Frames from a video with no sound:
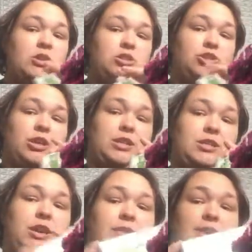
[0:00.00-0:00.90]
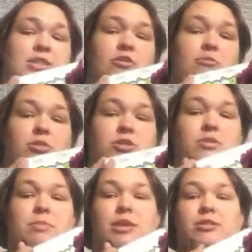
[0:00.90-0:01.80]
So she got us a lot of that stuff. Most of
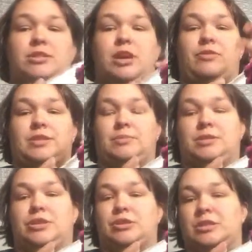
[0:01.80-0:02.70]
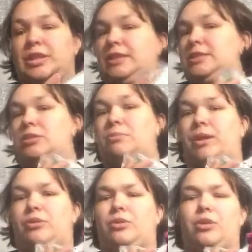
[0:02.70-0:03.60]
the medical stuff is upstairs in like this little
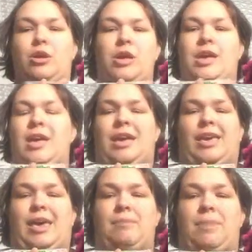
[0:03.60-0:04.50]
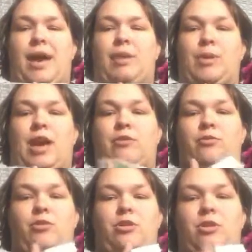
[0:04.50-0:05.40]
medical kit bag we have
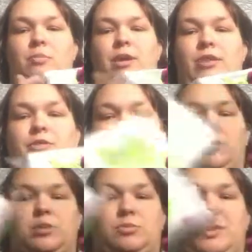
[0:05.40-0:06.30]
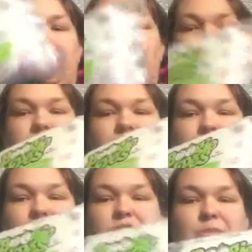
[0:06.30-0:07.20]
for her, but I figured these would be convenient in
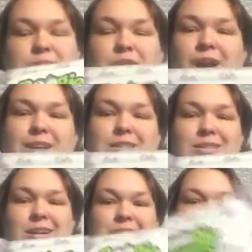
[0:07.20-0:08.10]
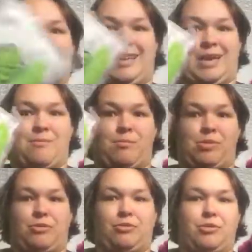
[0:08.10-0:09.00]
case she comes out kind of snotty because they can't
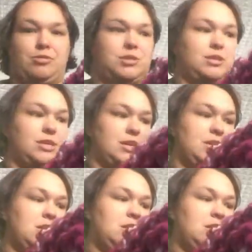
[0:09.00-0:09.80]
blow their noses yet.